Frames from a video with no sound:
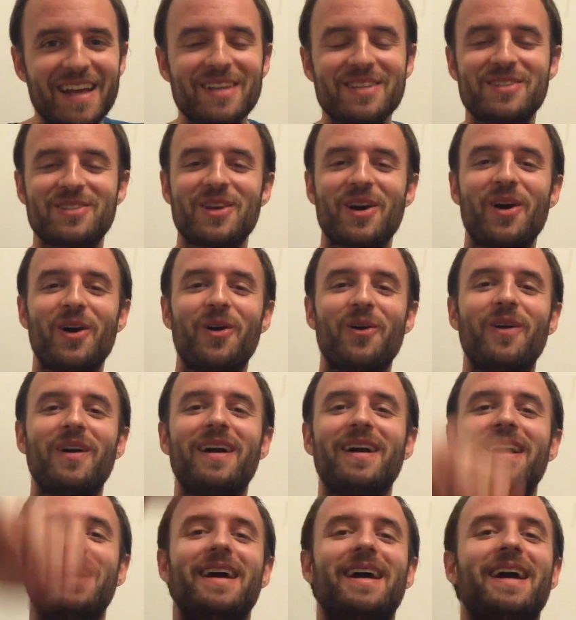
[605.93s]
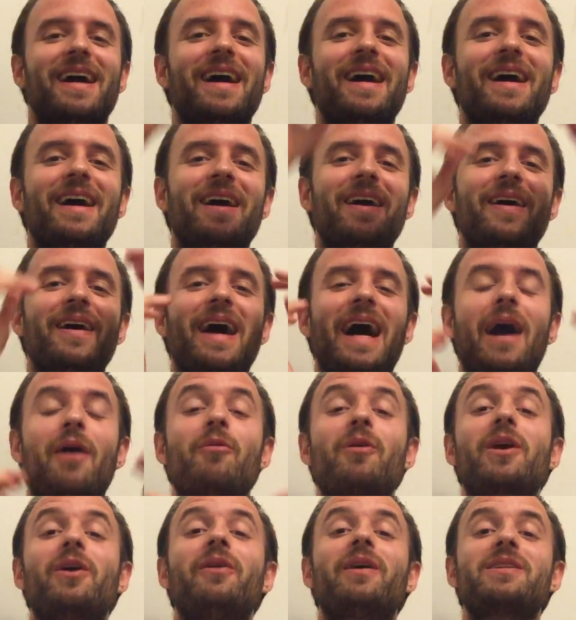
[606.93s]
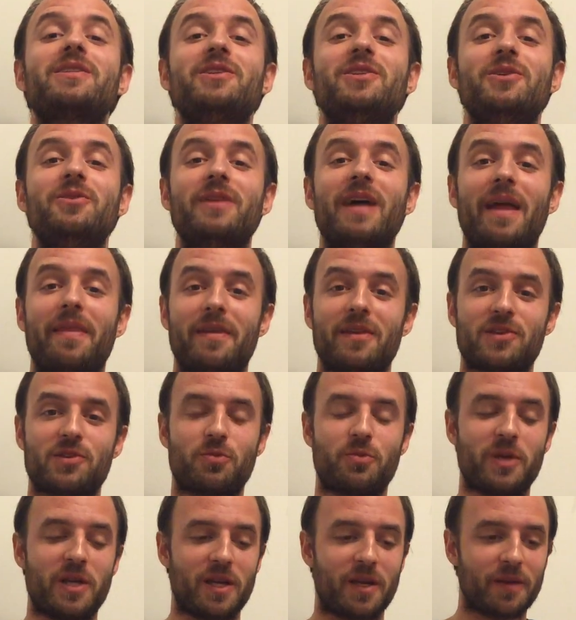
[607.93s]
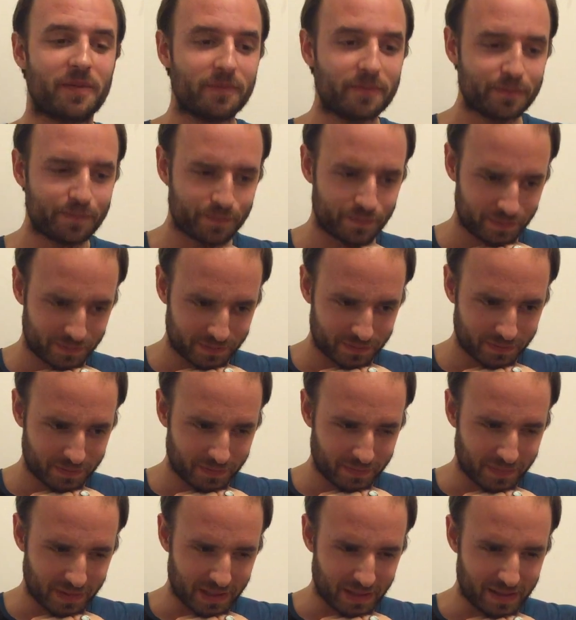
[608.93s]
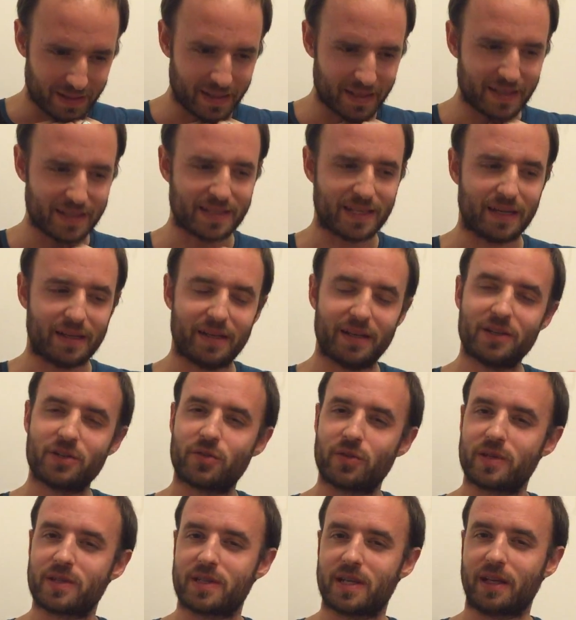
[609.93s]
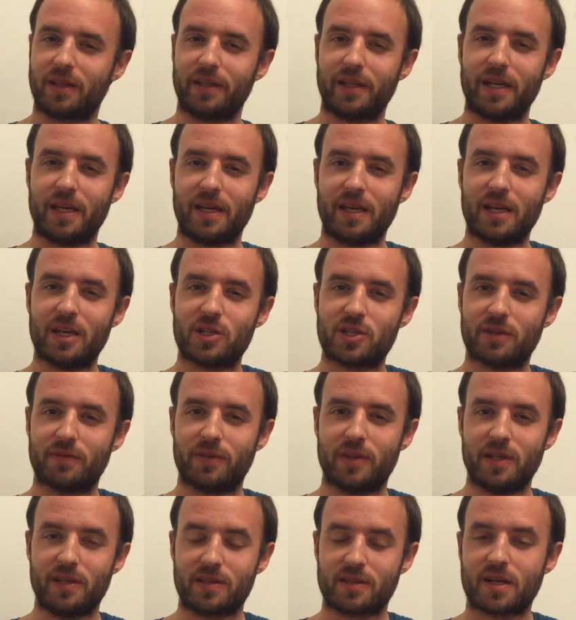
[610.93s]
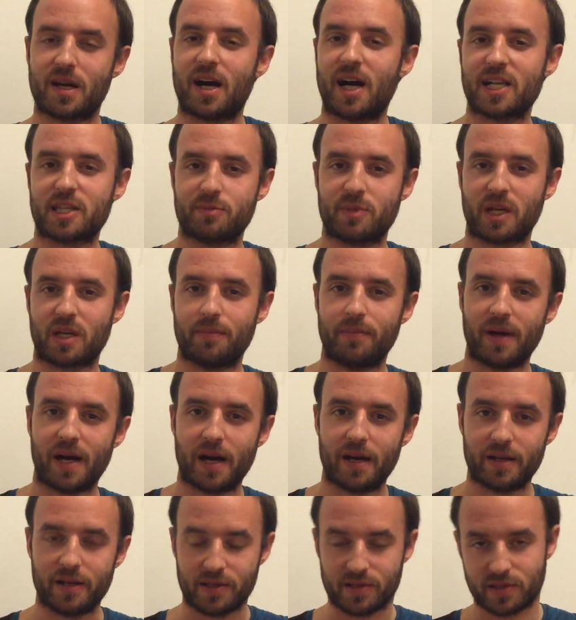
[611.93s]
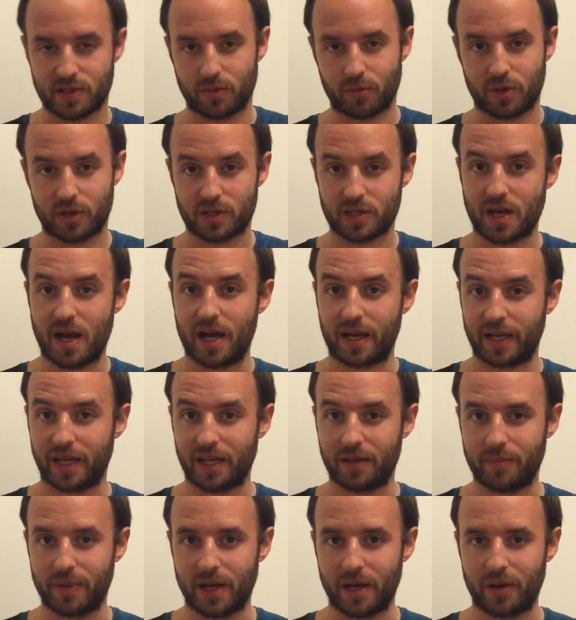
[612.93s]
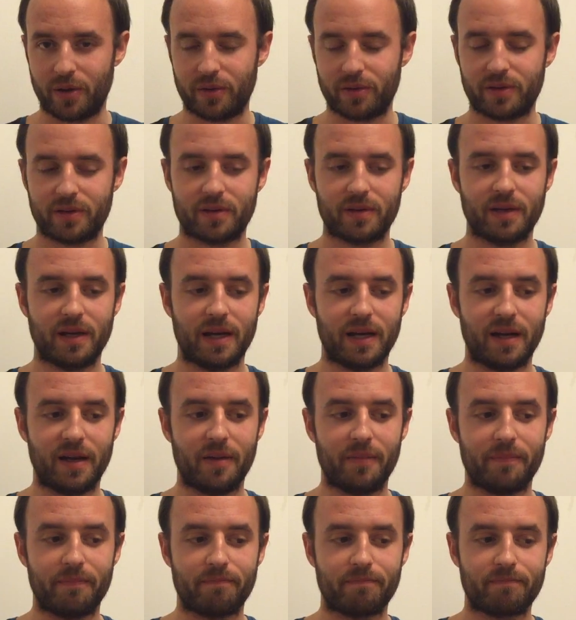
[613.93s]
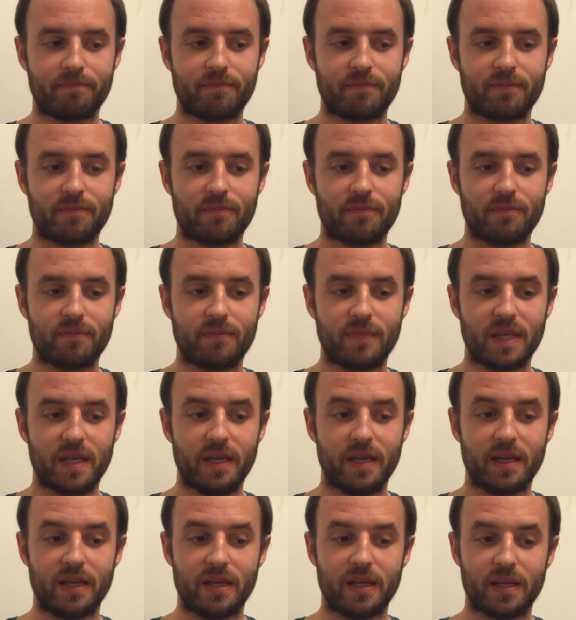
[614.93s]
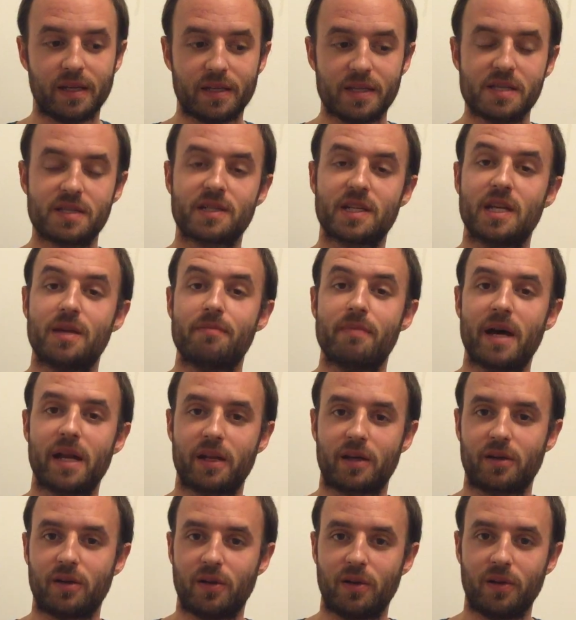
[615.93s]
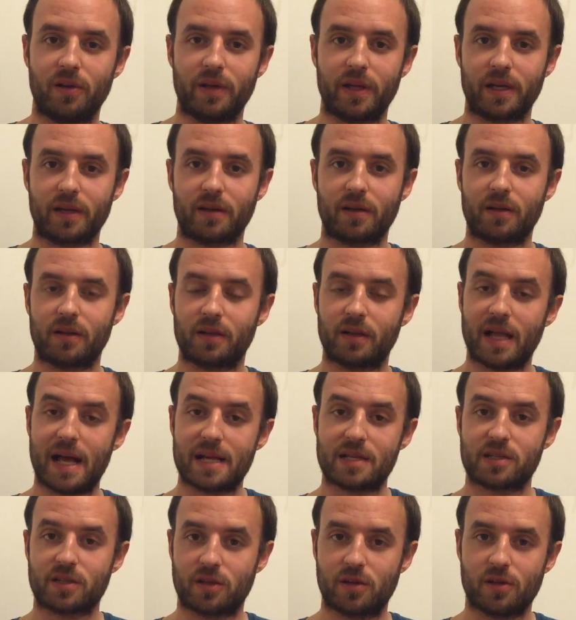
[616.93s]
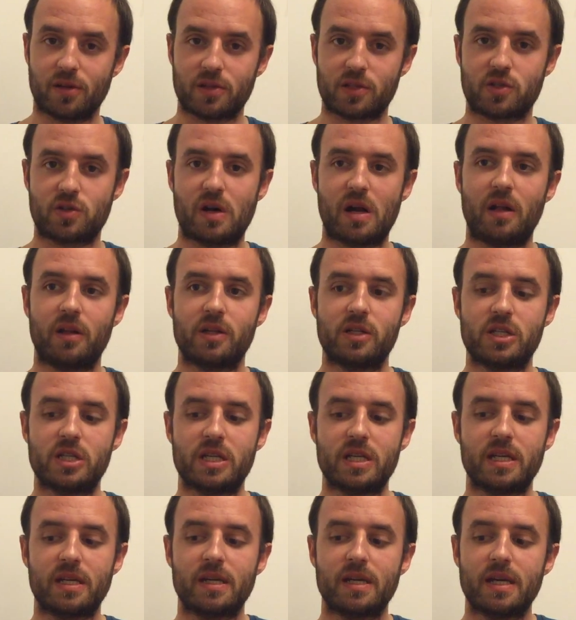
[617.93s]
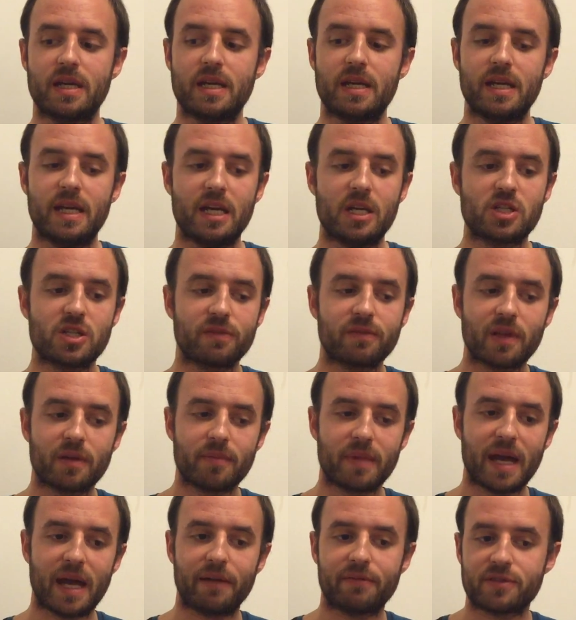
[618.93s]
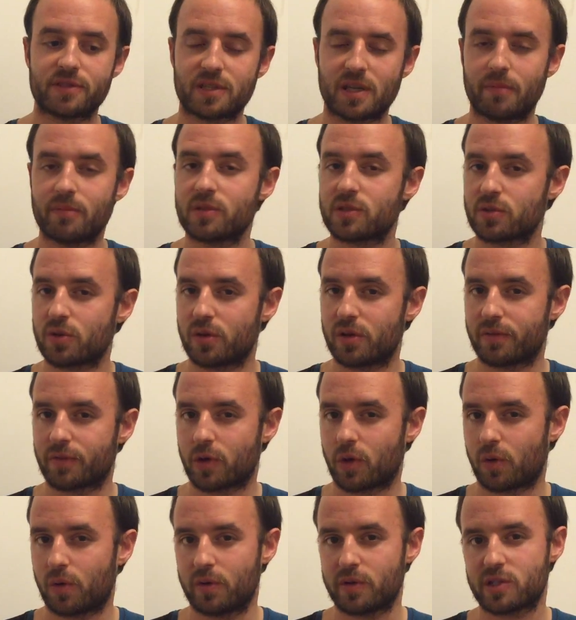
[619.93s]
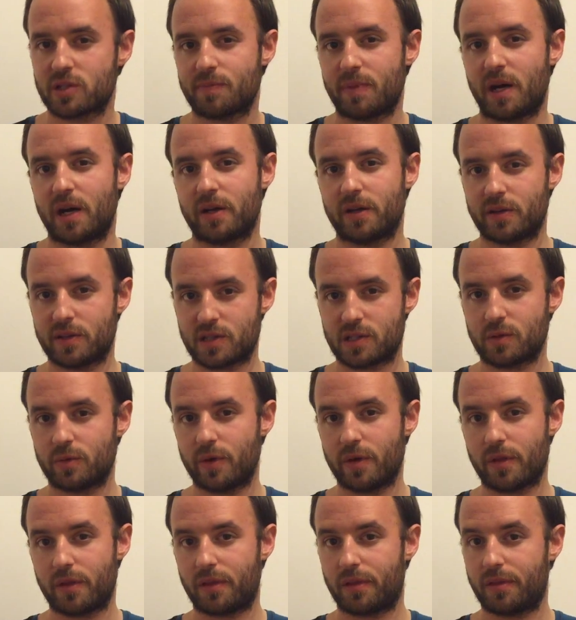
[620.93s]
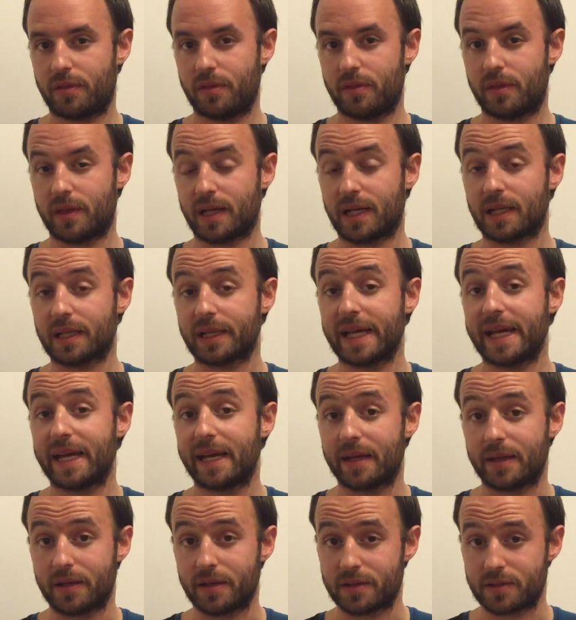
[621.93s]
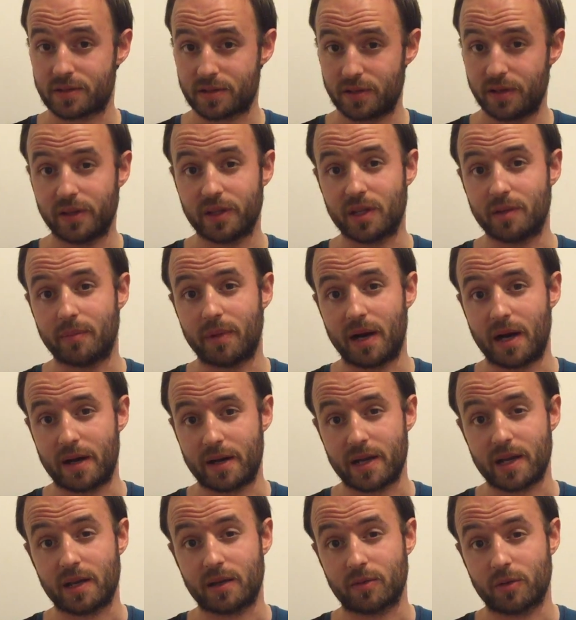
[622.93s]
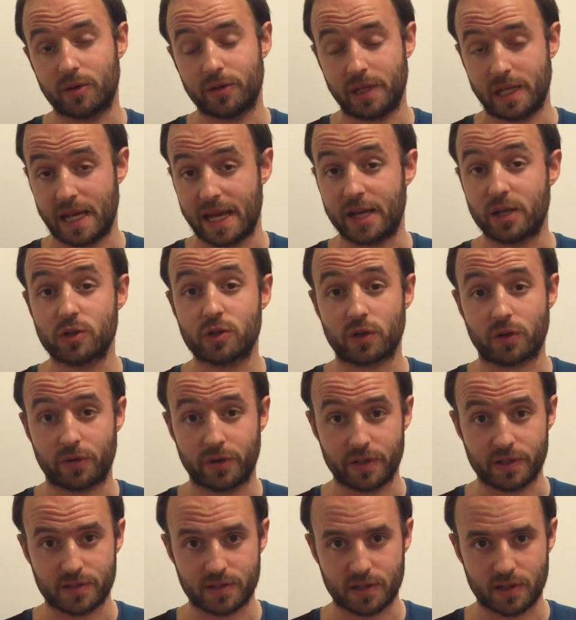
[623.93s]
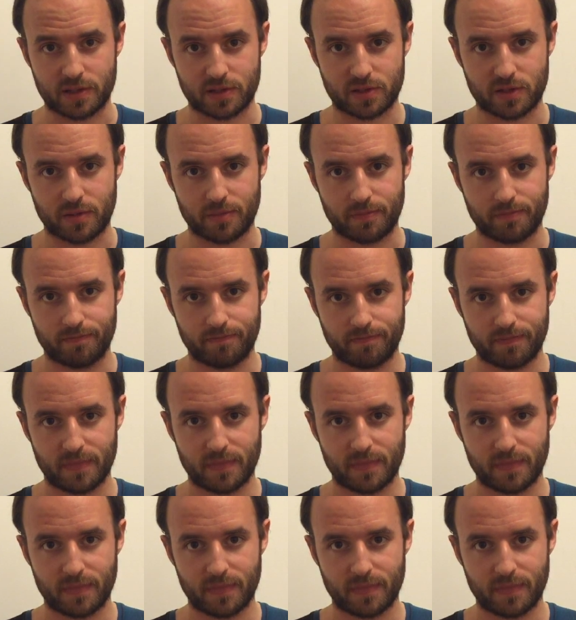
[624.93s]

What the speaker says: So how we're going to do that this week is that, interestingly, each of these cosmic bodies that we're talking about, at least in medical and classical astrology, each of them have some sort of correspondence with the glands in the body, or the endocrine system.